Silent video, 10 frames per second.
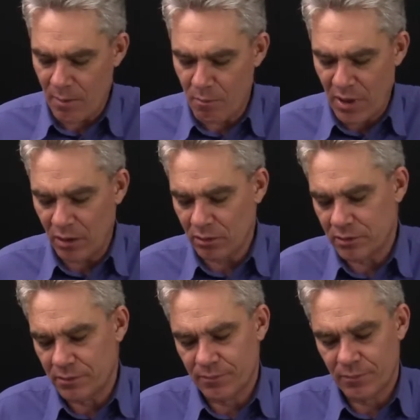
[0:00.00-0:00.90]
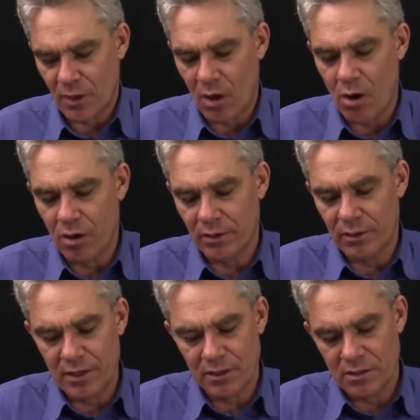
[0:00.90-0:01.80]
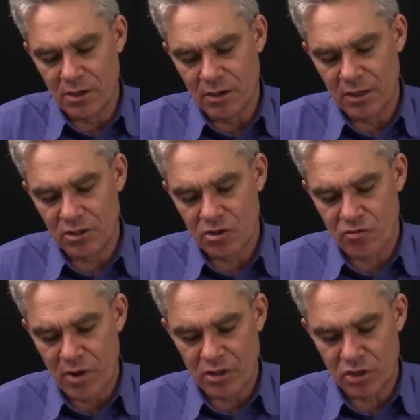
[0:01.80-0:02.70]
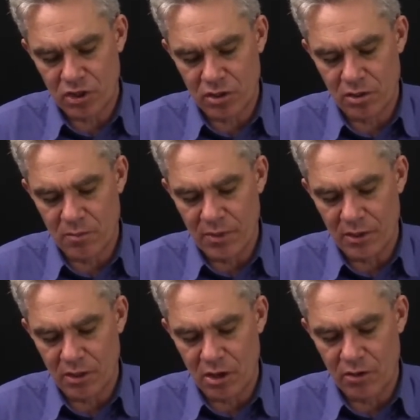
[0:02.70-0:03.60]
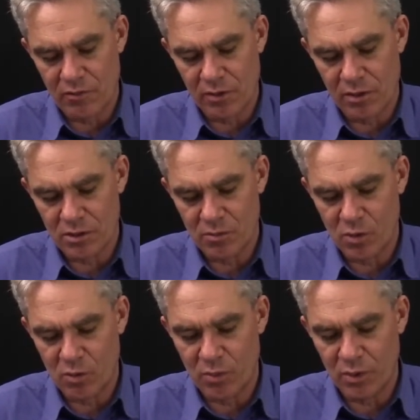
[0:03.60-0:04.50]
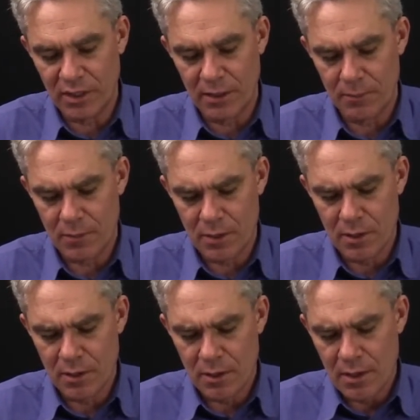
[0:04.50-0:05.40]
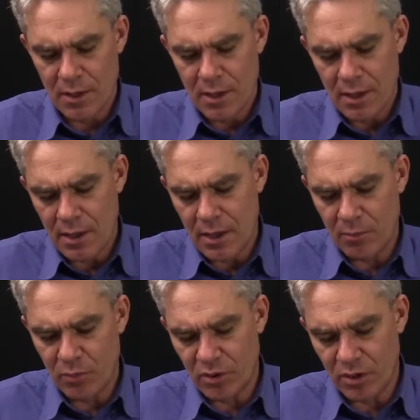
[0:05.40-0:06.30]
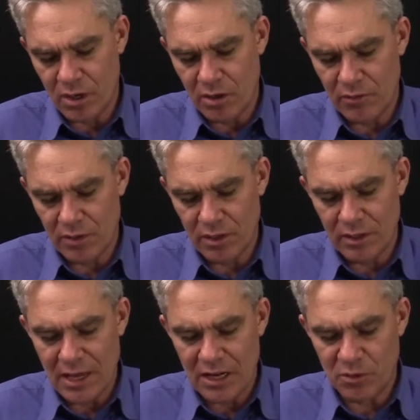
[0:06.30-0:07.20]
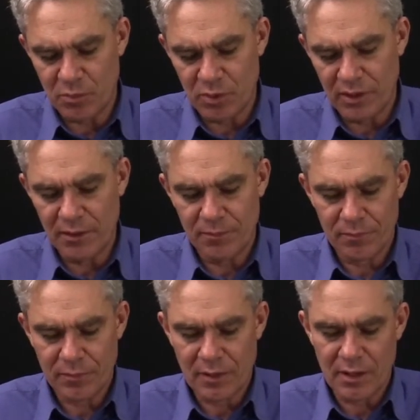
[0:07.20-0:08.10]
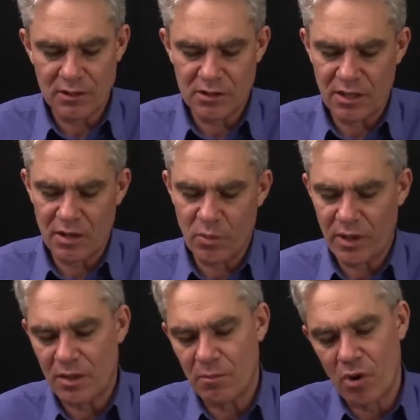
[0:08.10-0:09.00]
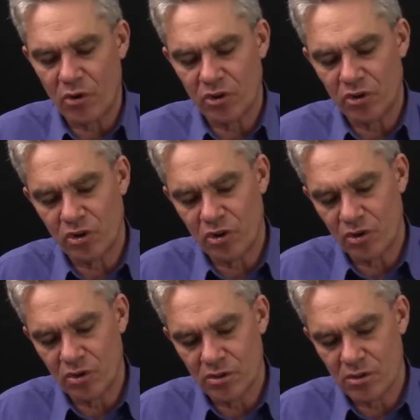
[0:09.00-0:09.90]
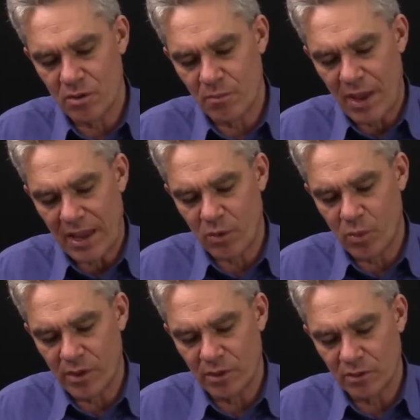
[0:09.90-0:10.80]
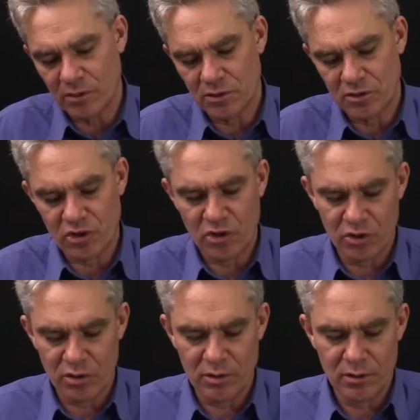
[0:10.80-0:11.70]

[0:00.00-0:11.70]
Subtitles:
belt on, and so I'm going to stretch the belt over the small pulley and put it over the large pulley, and so that when the motor turns, the back wheels turn.